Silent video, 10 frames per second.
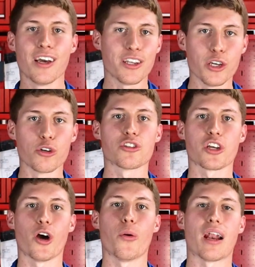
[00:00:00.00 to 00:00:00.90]
years
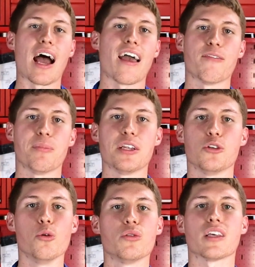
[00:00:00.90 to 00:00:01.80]
ago and I have been
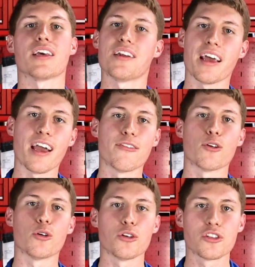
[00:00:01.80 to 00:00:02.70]
using it
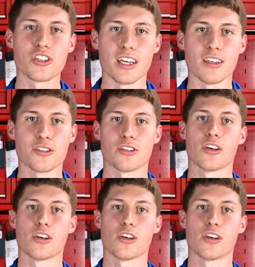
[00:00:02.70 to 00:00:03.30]
ever since.